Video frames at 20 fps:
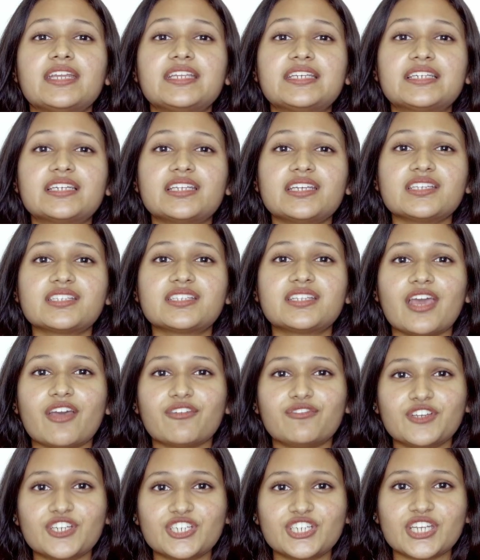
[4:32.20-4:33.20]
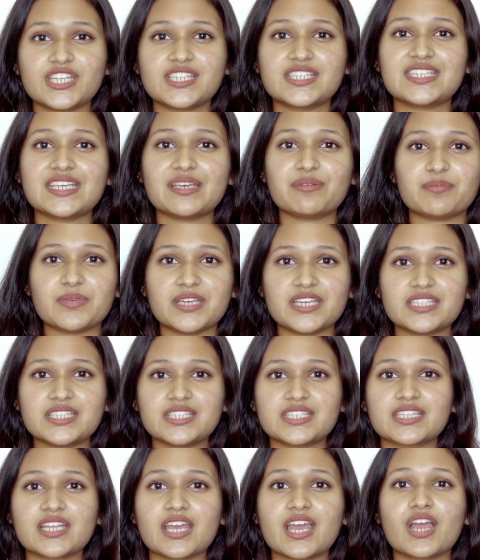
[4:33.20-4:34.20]
Increased efficiency
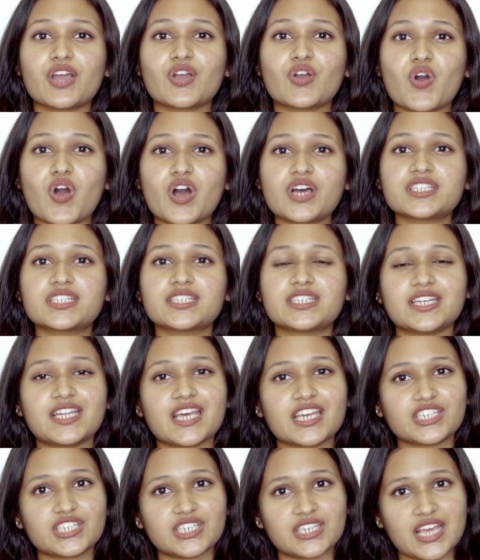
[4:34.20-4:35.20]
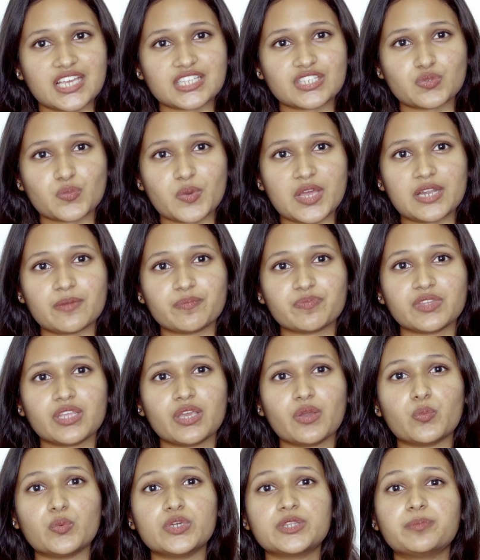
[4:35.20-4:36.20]
means cost reduction as well
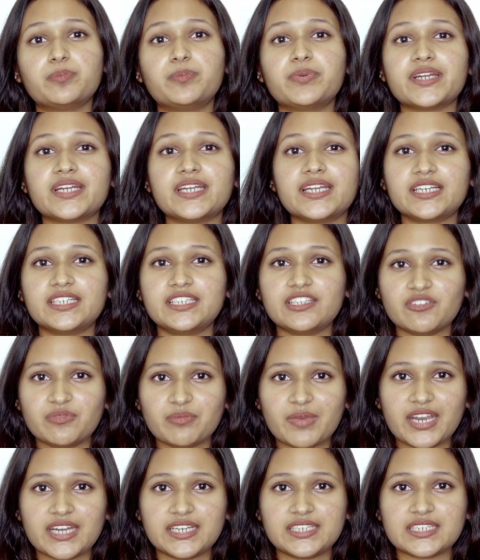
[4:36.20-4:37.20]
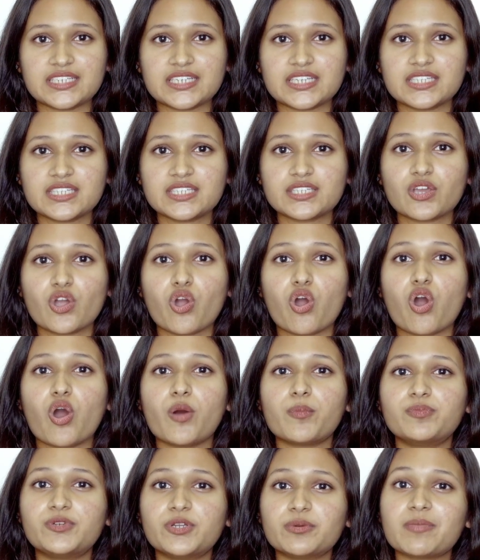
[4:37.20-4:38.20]
with predictive maintenance,
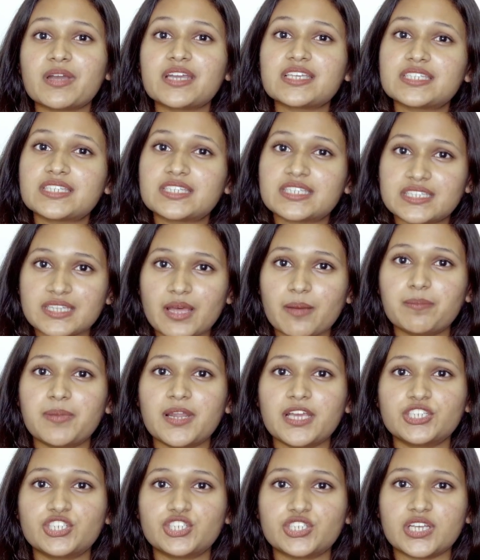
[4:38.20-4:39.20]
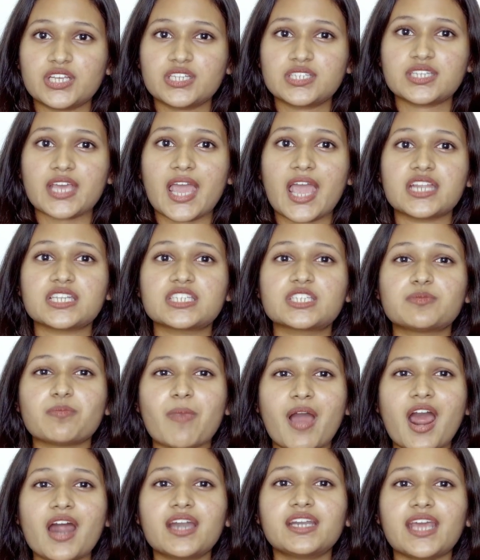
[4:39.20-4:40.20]
optimized supply chains and
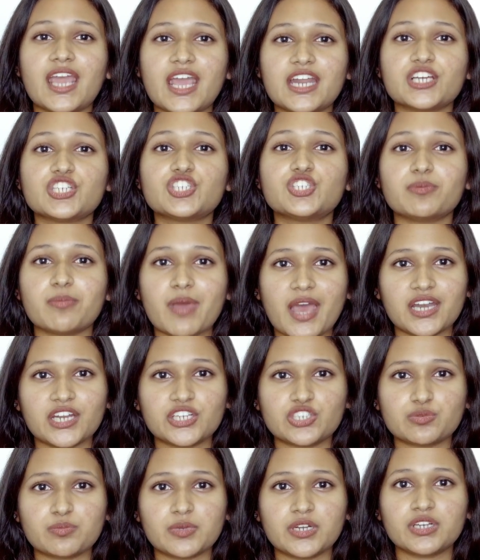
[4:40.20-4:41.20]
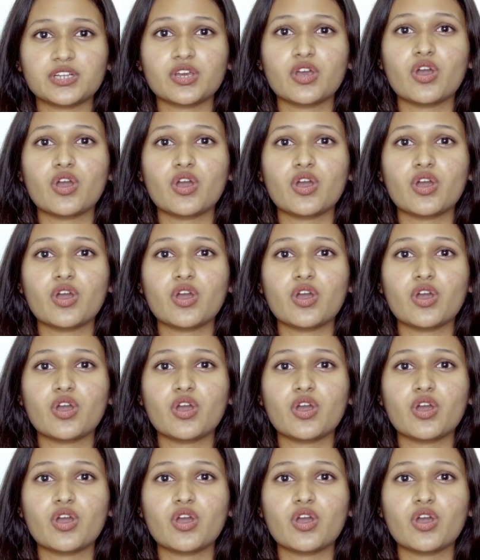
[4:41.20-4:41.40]
smart energy management,